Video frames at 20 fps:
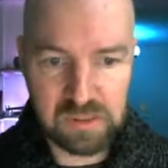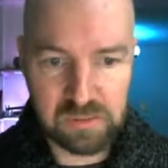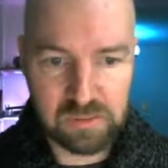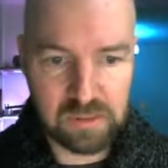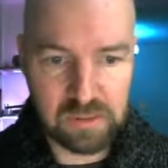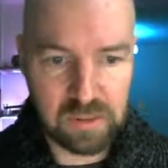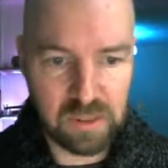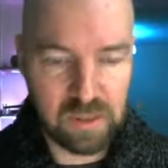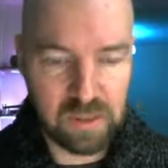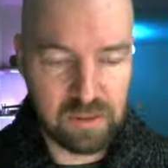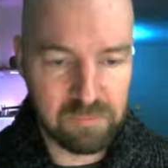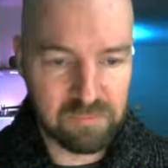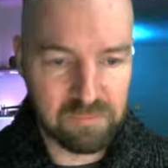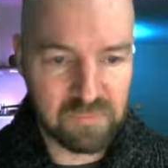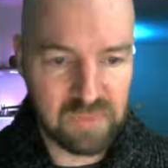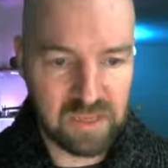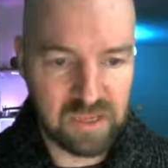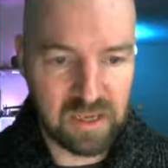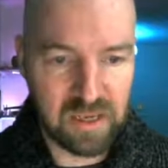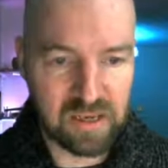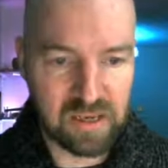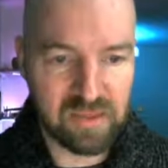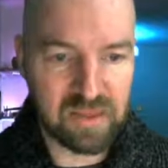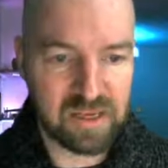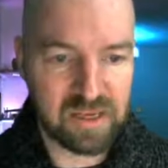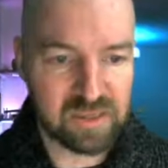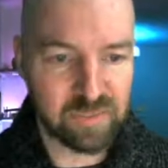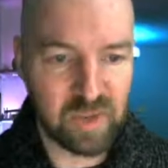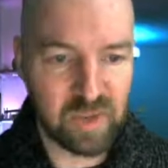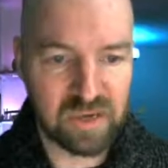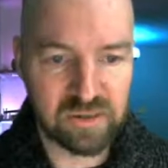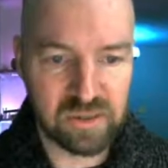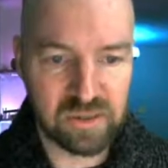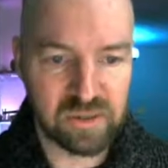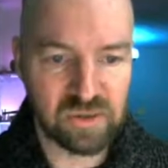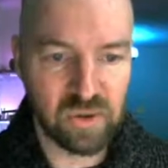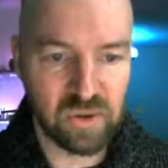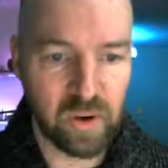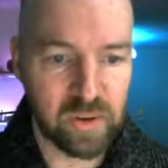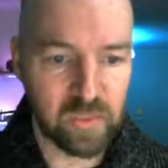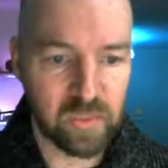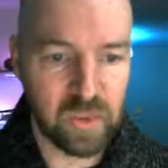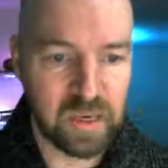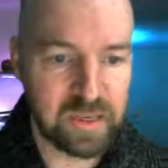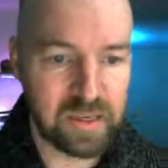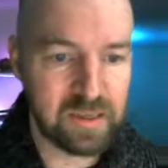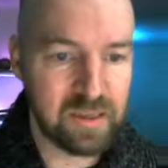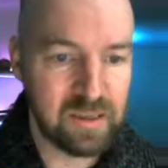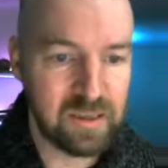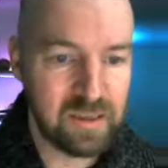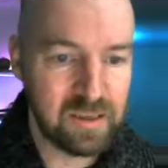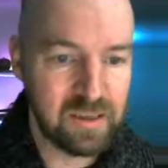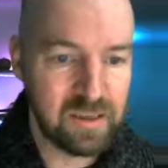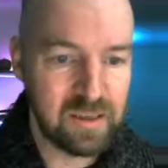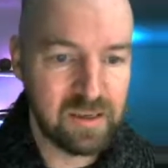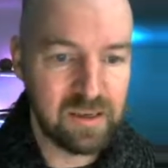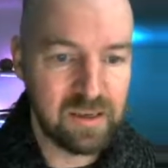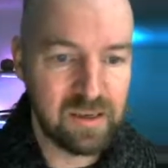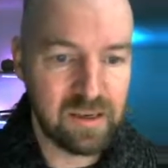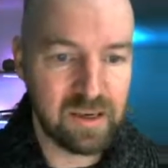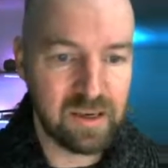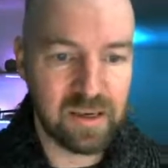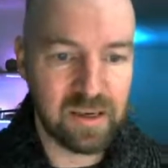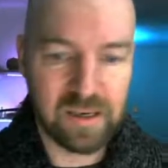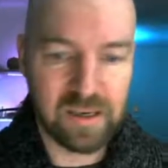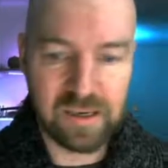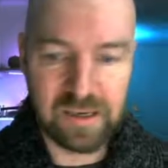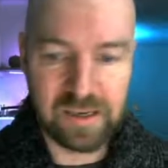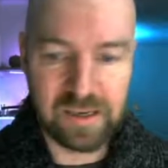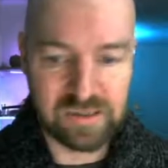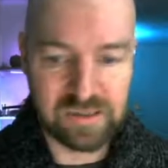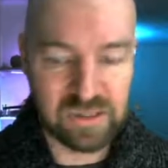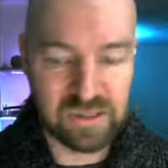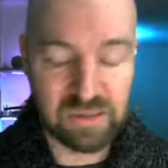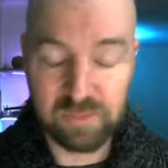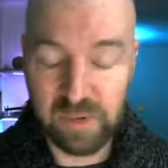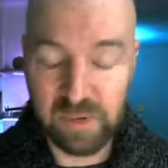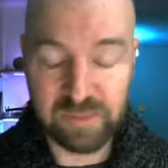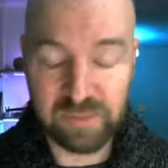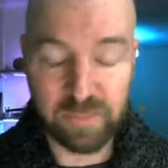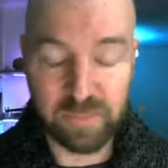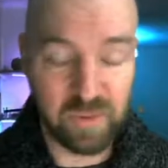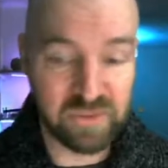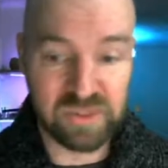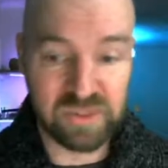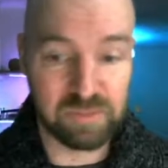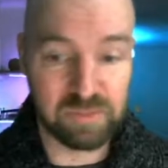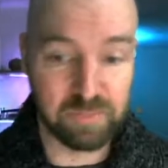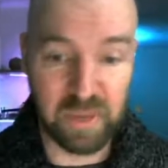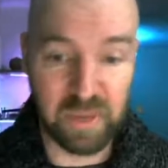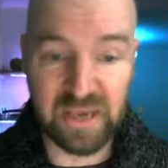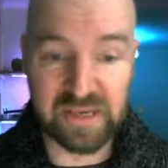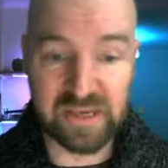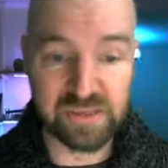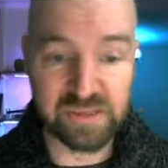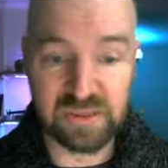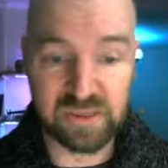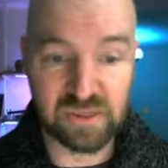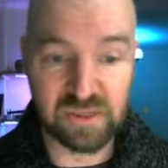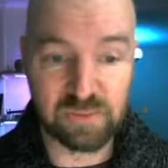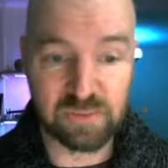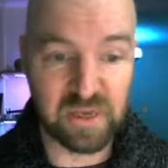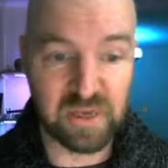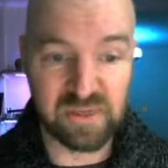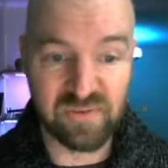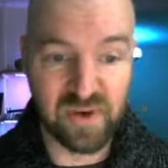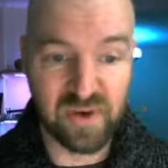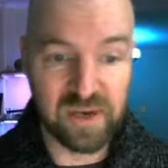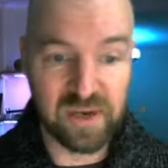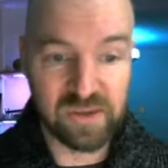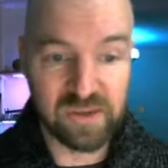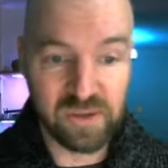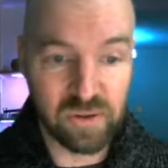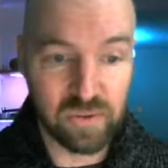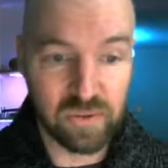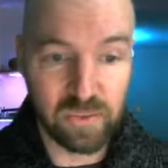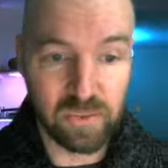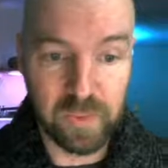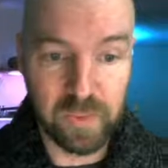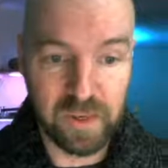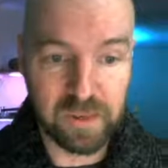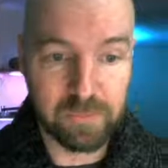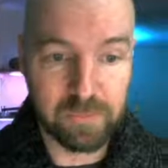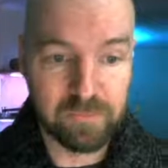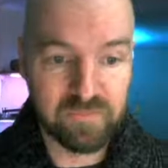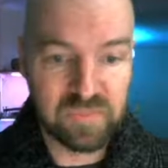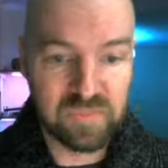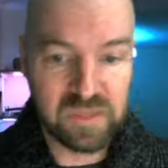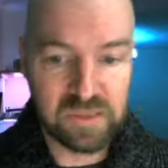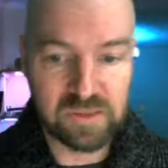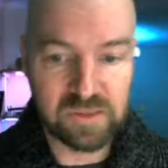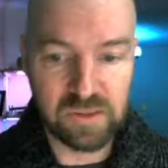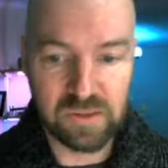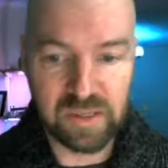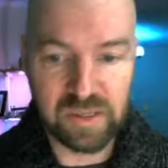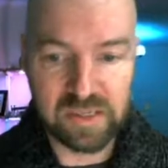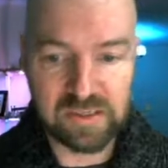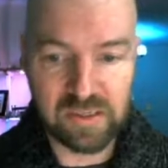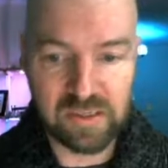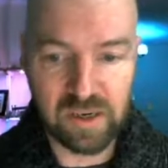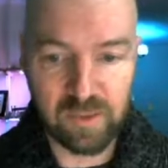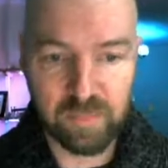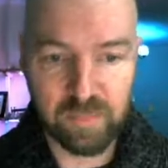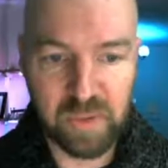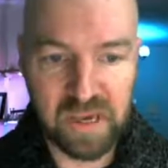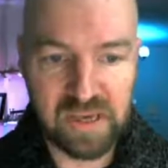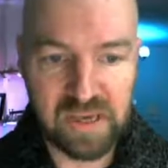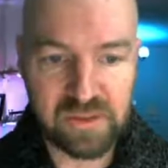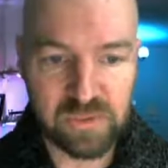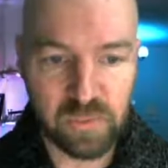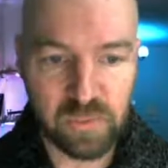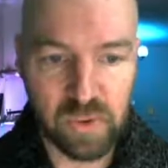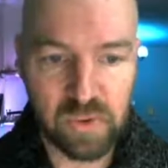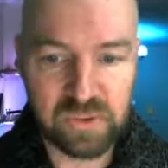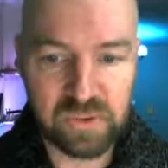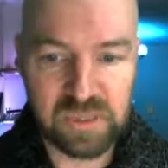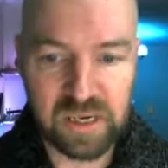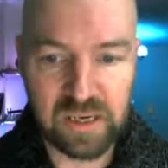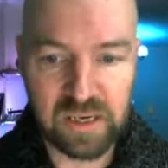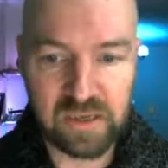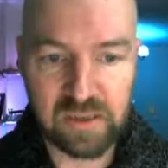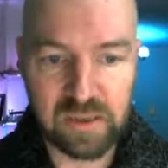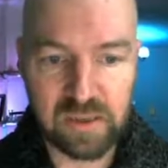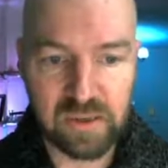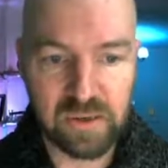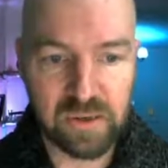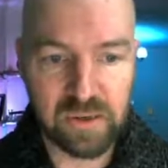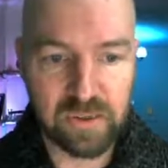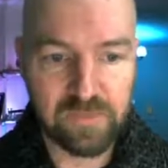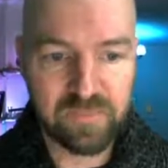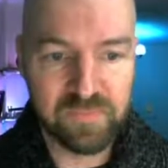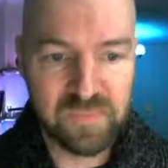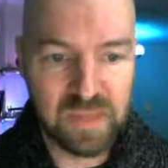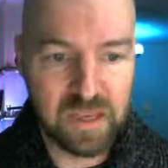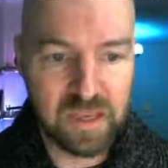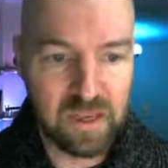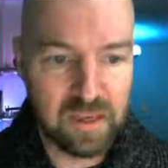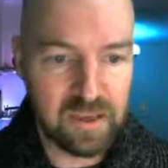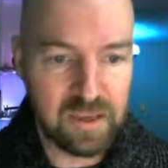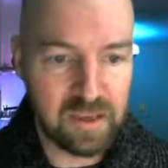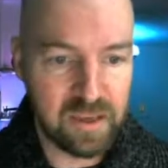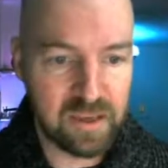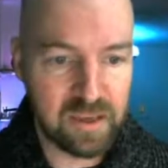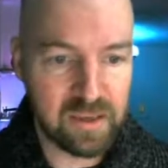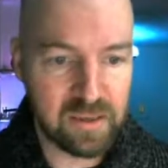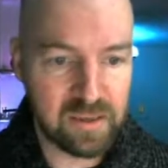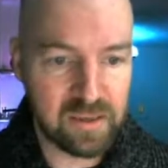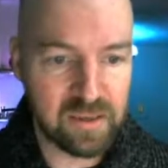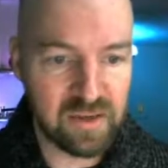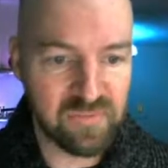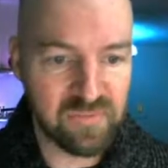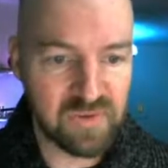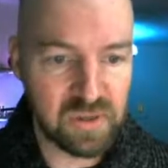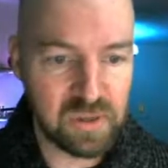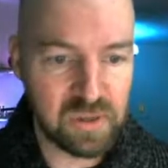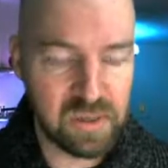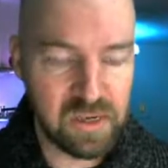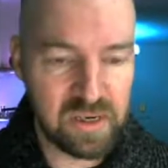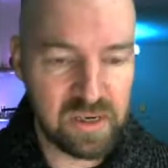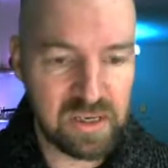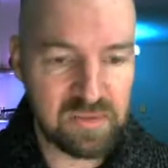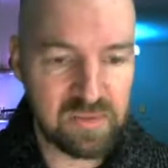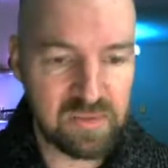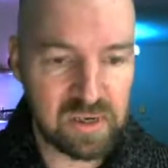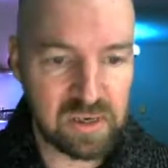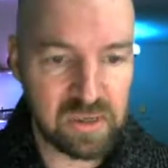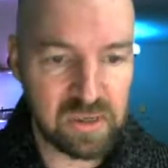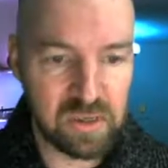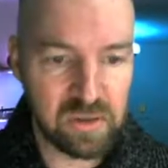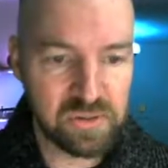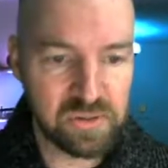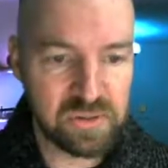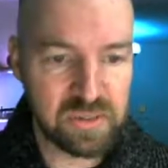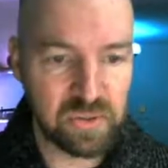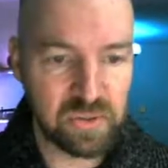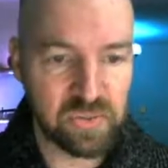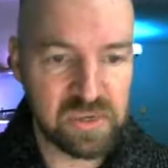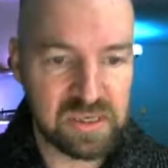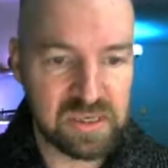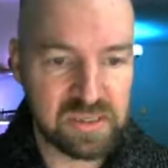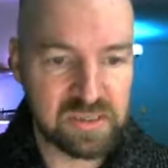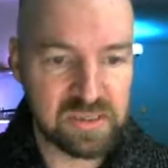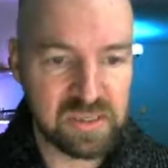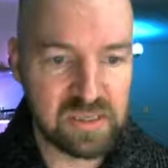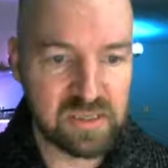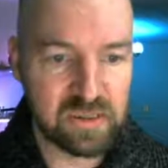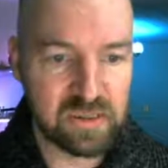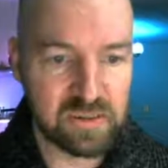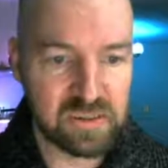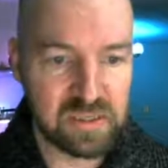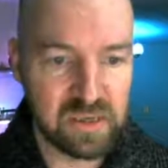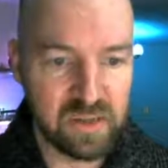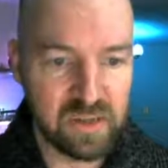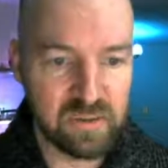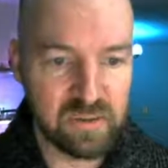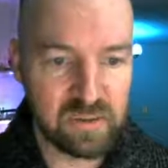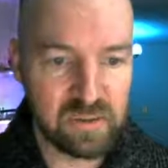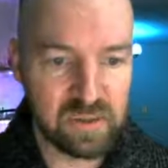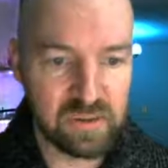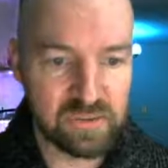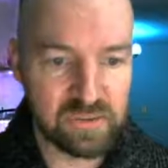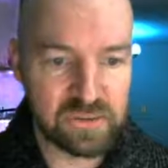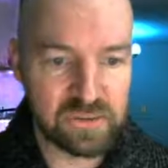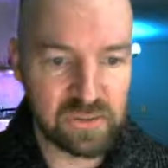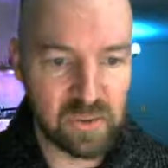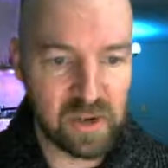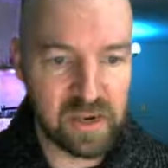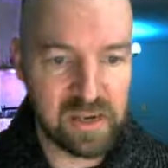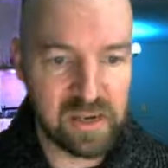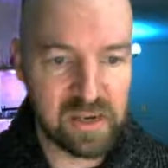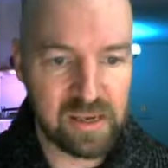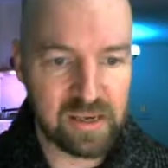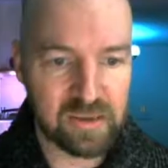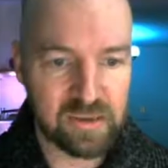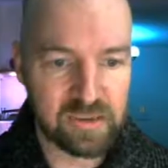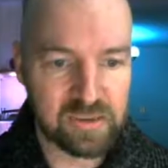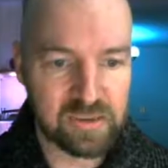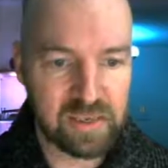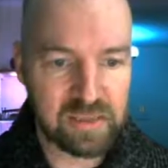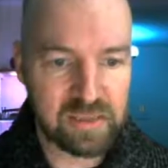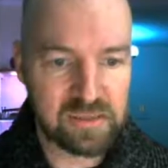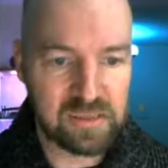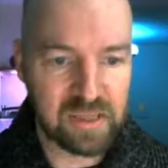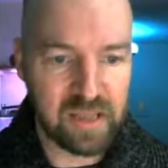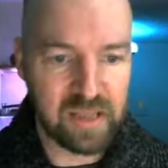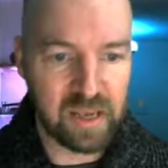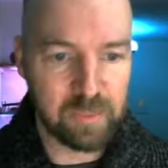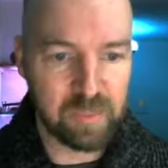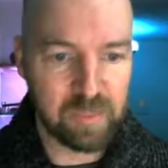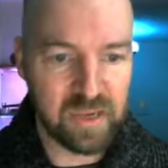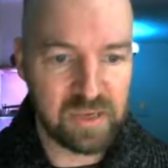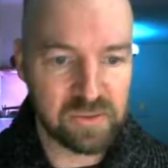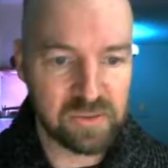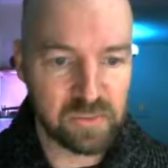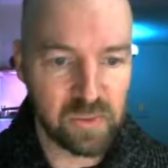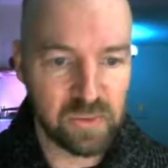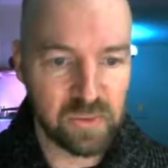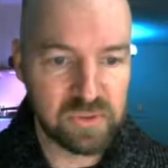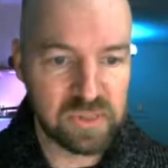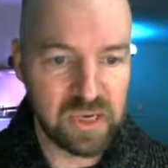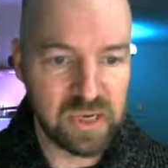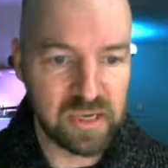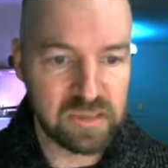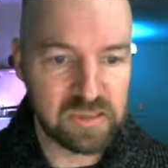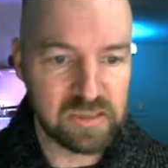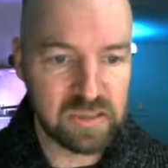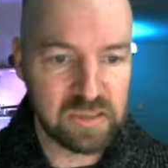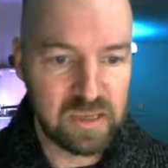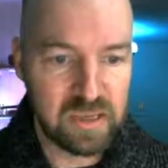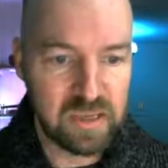Yeah, anything is better than joint 1. I suppose just base just makes fine too. But so that's our base rotate here. And if you look even closer, we can see there's another little triangle next to that base rotate,